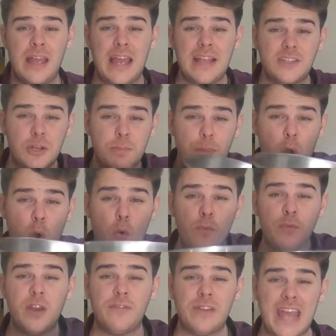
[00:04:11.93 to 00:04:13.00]
into the bowl
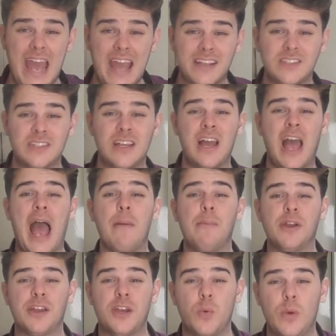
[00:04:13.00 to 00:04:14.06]
full of the eggs, and
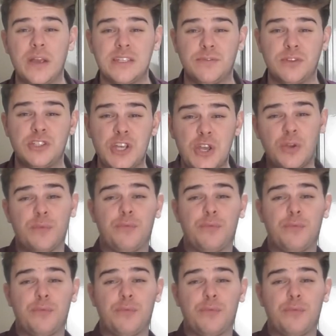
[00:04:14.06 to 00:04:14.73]
we're going to whisk for 2